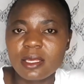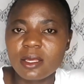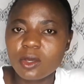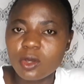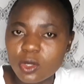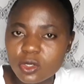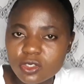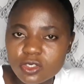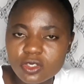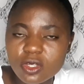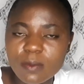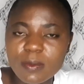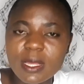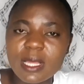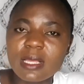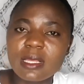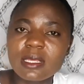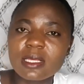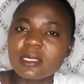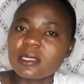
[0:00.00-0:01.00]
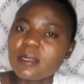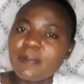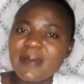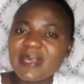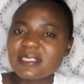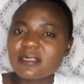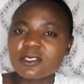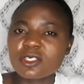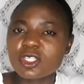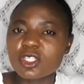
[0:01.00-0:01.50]
customer. The
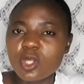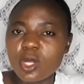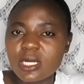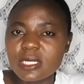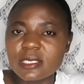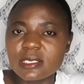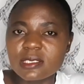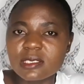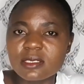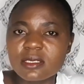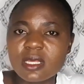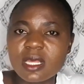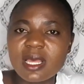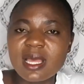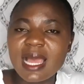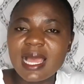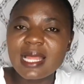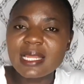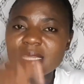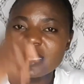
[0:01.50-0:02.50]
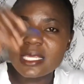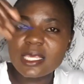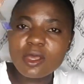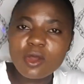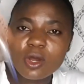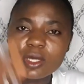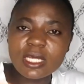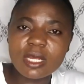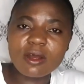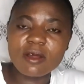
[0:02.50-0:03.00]
person stole it, and the
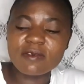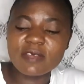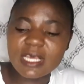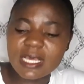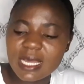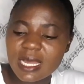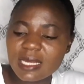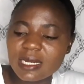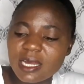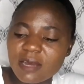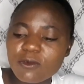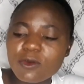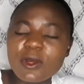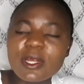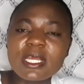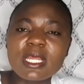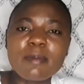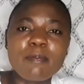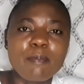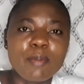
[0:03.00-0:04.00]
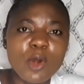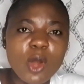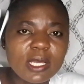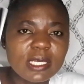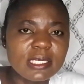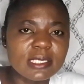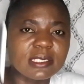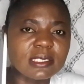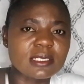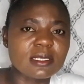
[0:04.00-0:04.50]
owner of the card have already
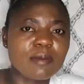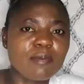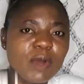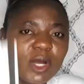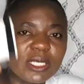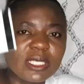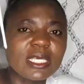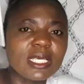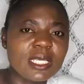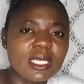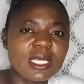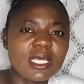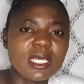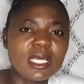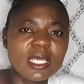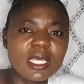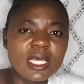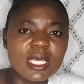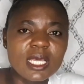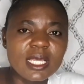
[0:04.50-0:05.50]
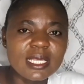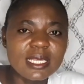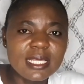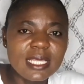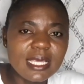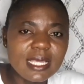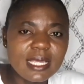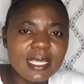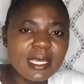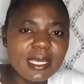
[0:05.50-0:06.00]
blocked it. But the
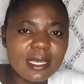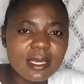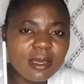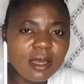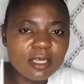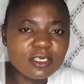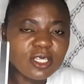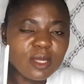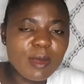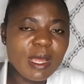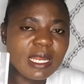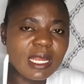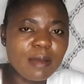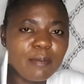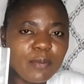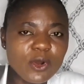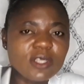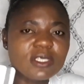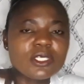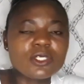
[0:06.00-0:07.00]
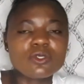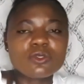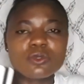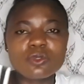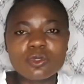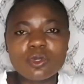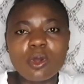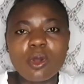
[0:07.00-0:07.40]
customer that brought it to